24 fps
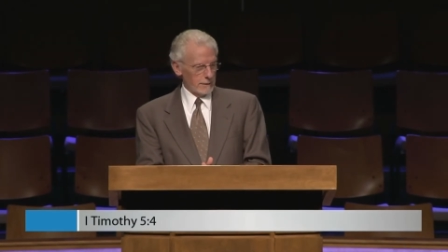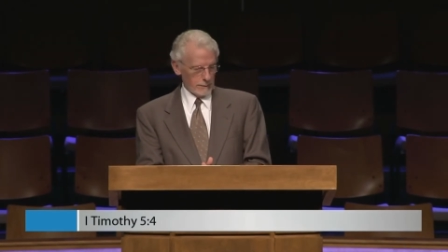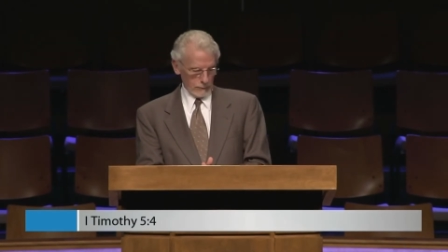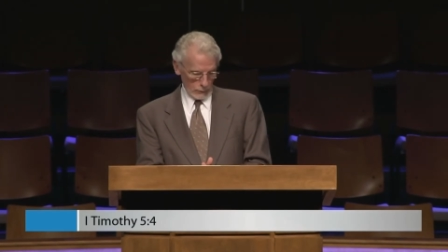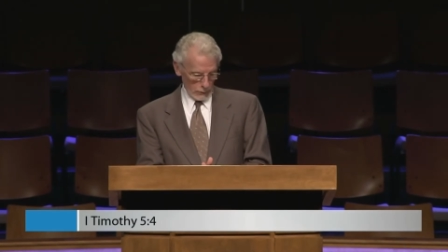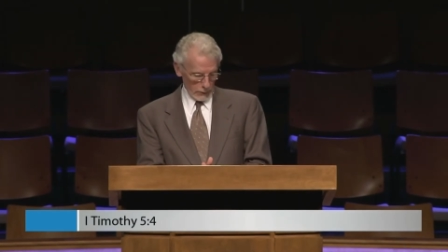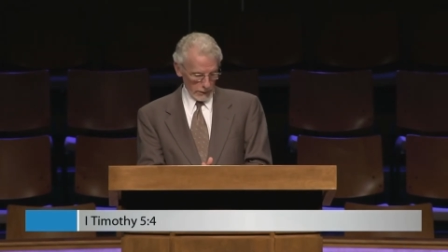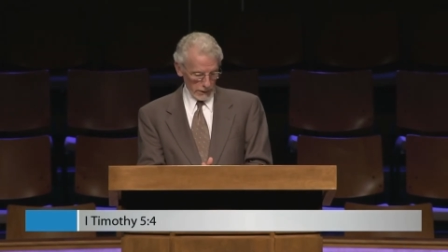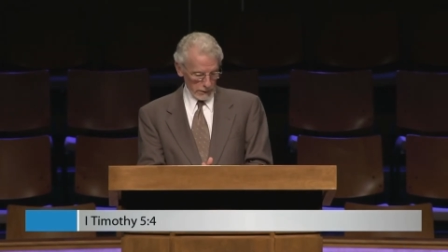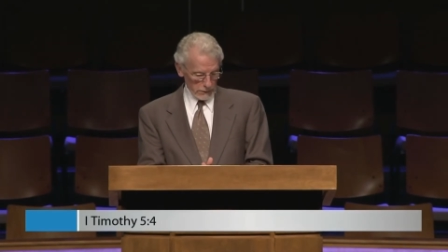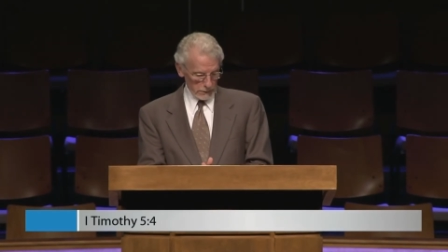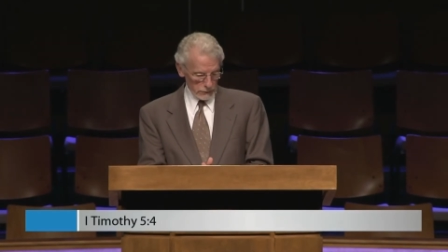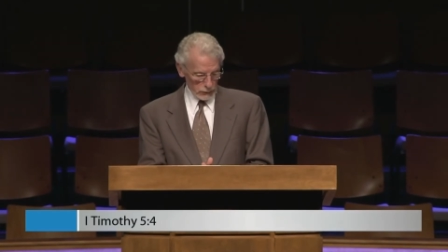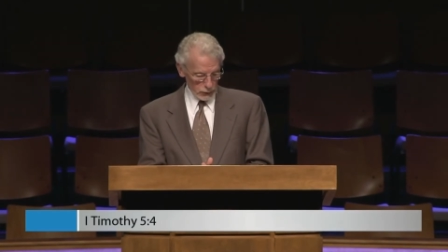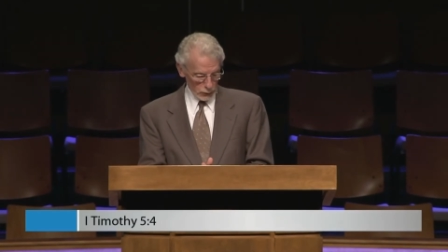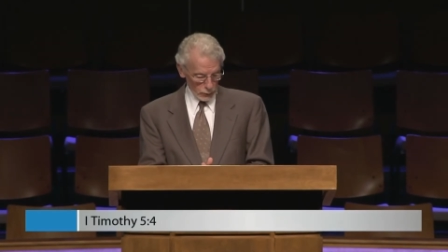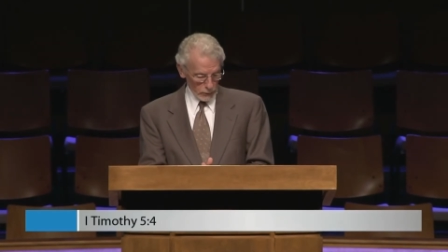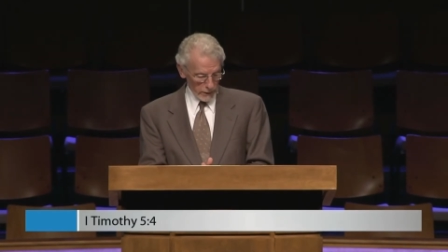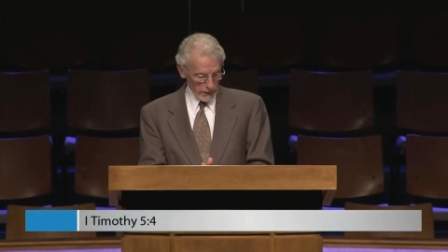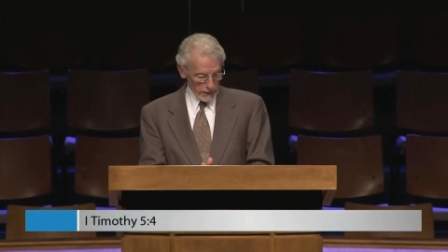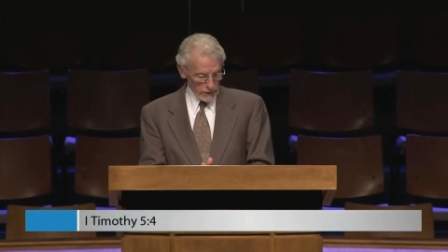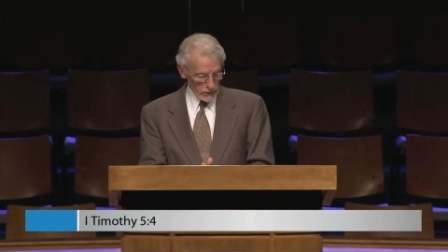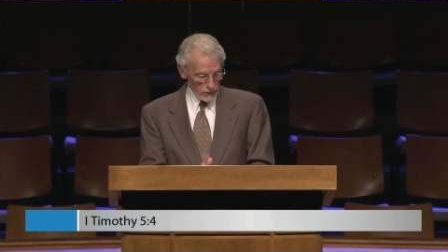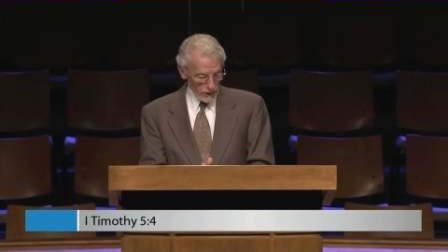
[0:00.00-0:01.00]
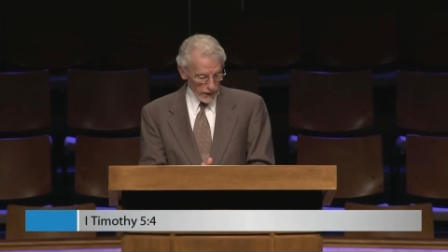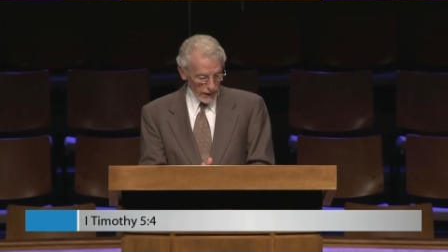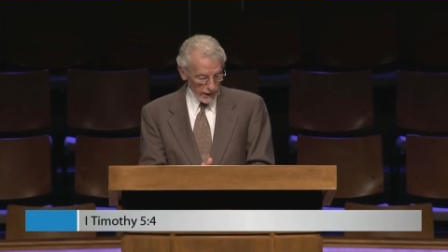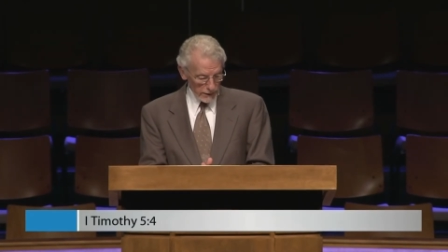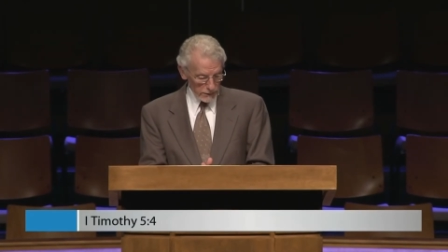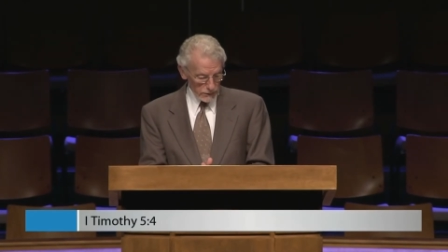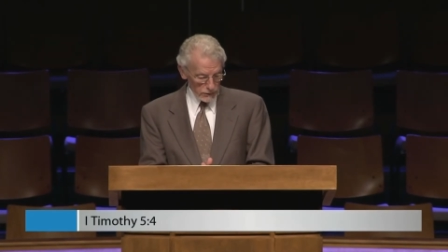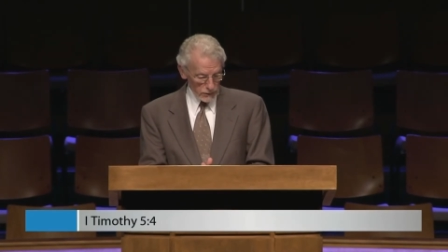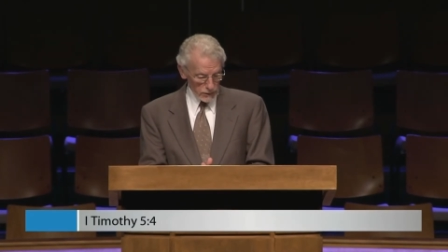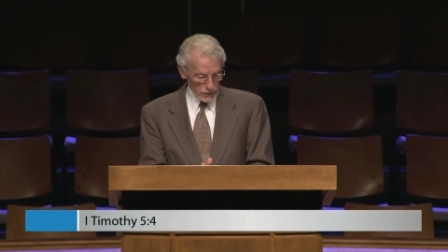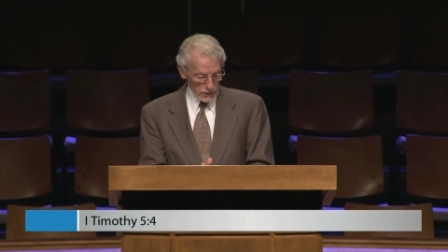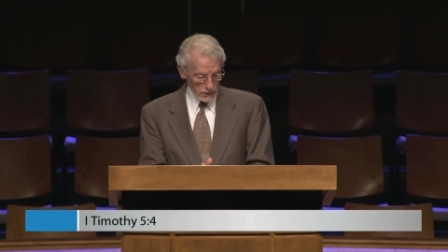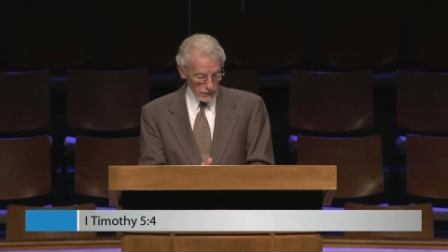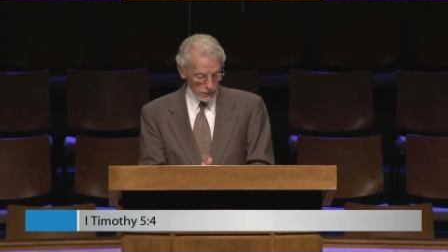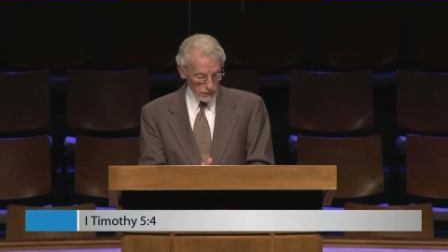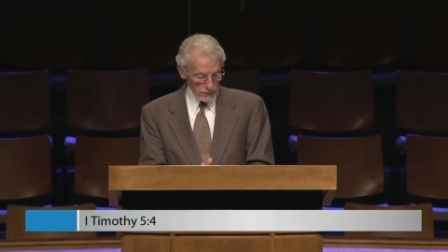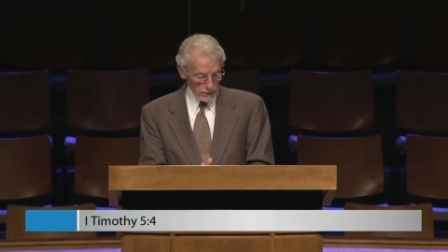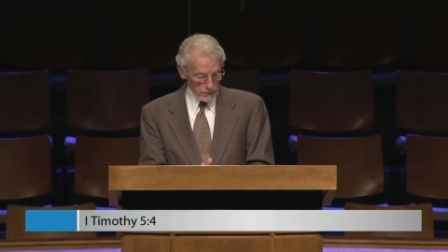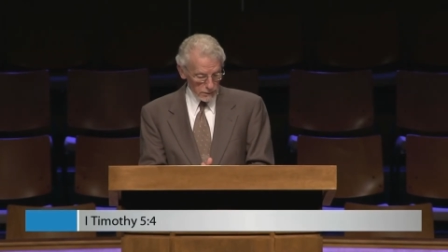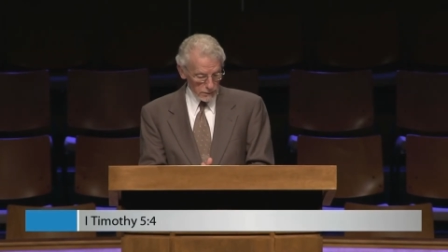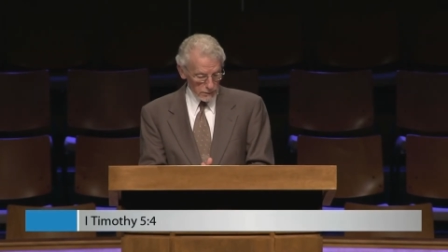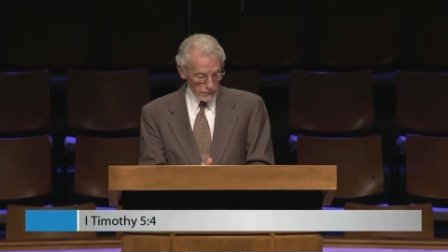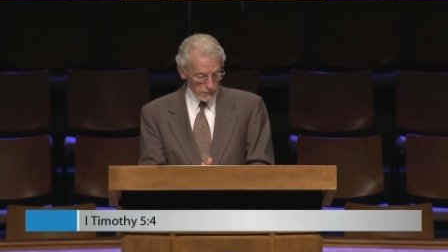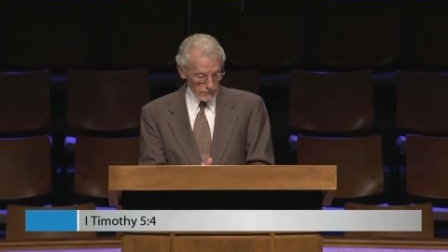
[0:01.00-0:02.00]
Well, do what he says.
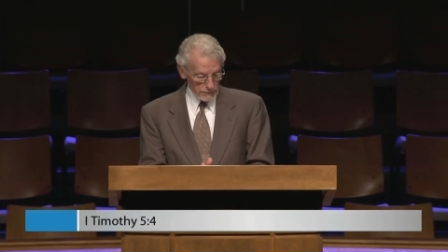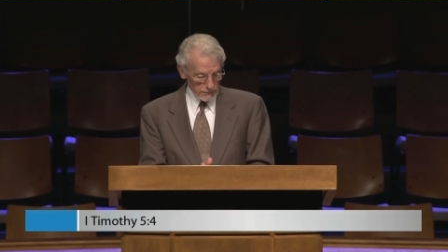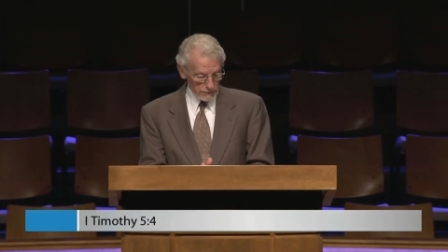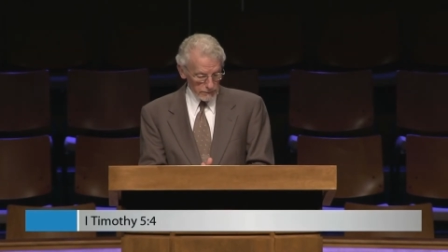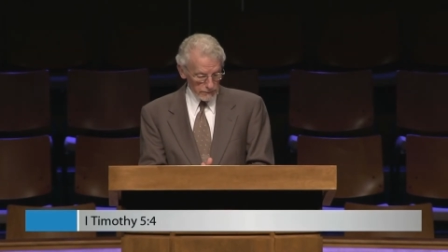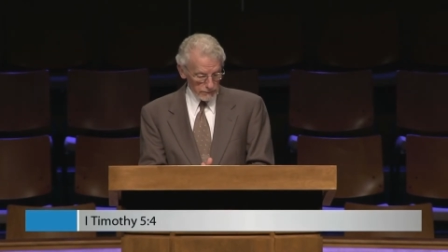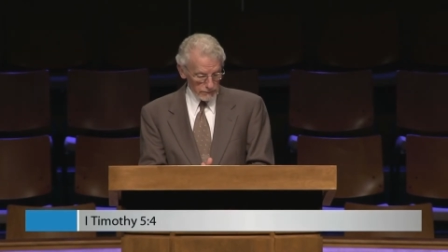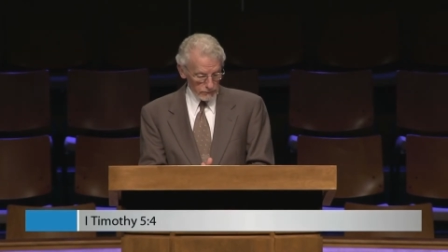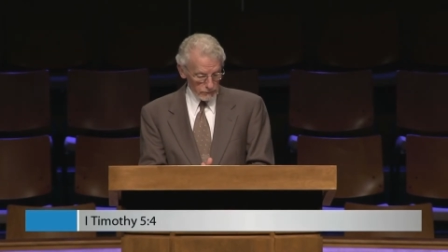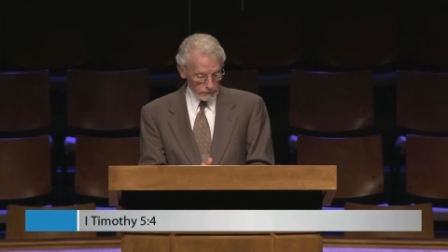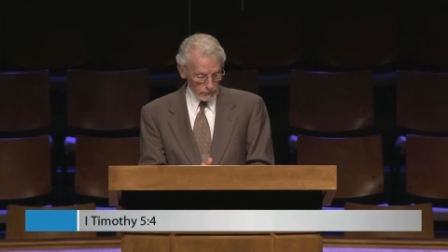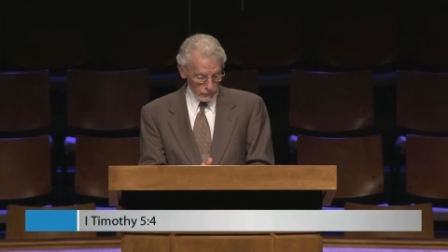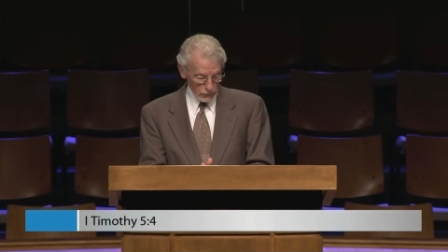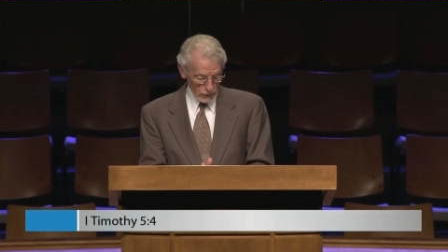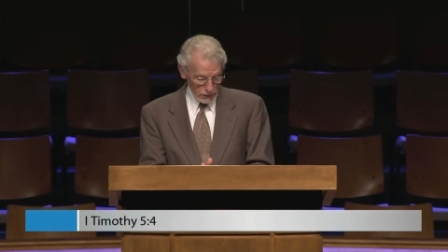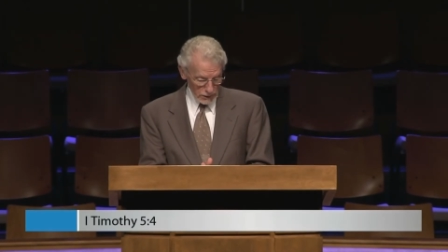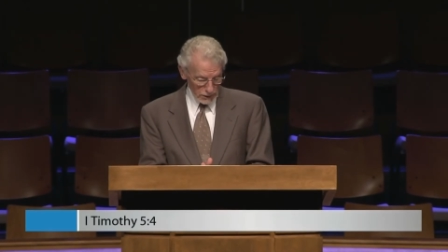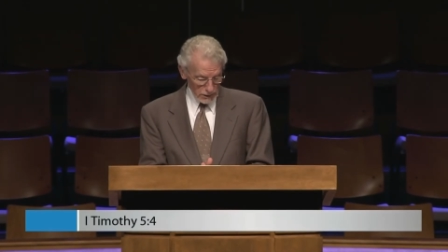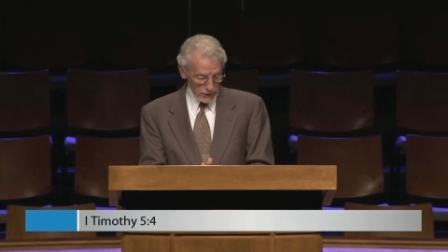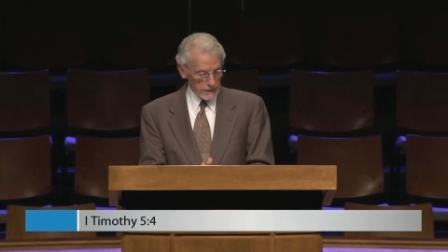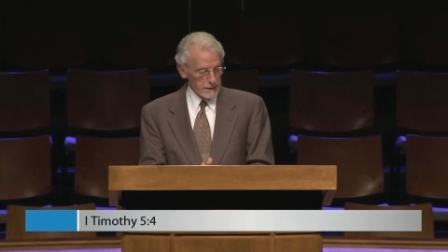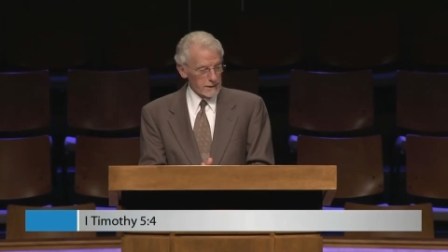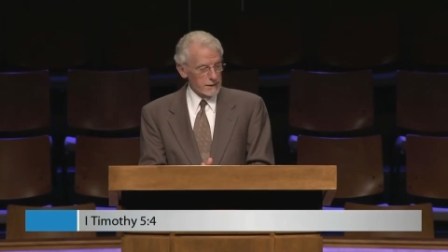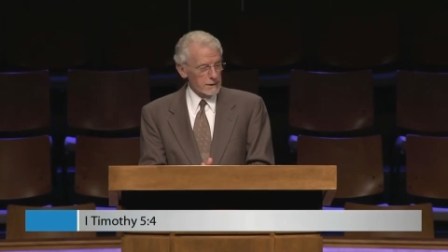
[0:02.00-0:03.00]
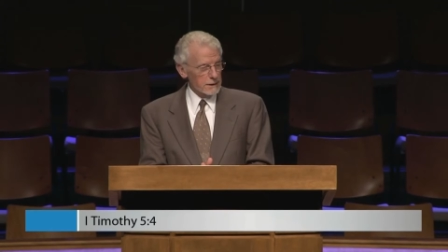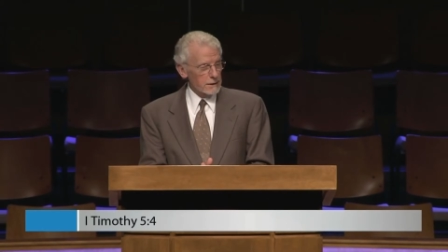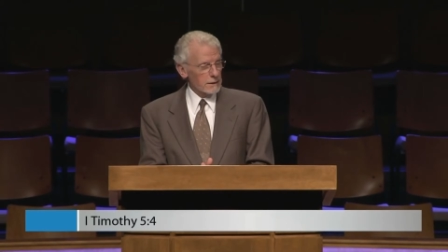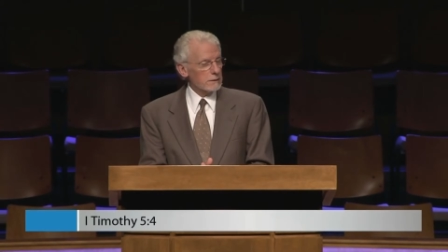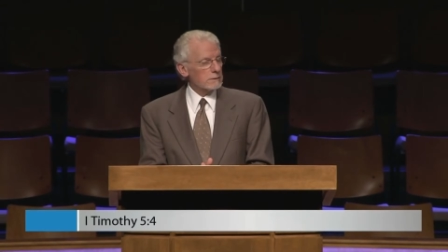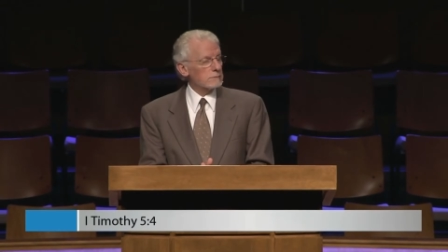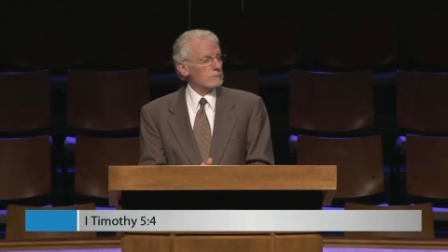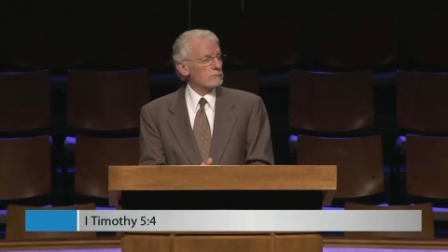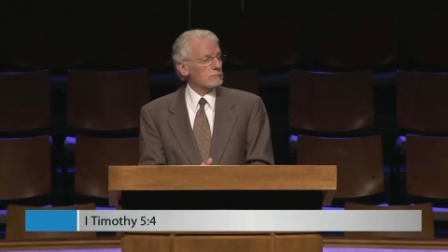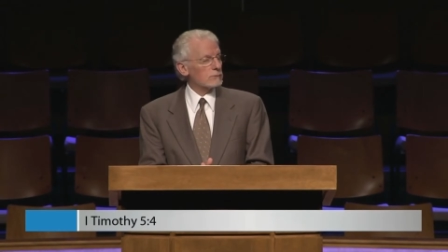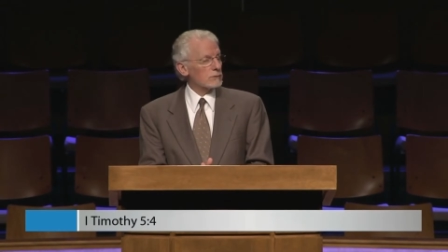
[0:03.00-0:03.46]
Right here,